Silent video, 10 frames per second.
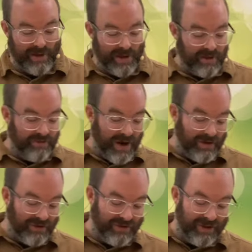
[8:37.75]
And the
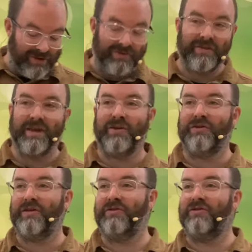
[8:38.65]
Pharisees, haven't they,
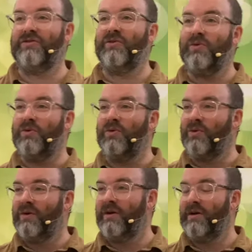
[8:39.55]
got it
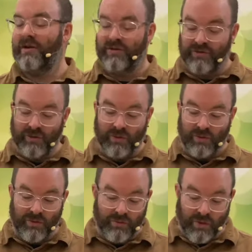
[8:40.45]
so,
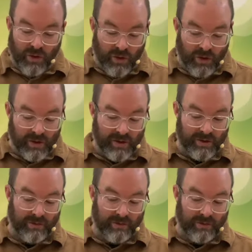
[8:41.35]
so wrong?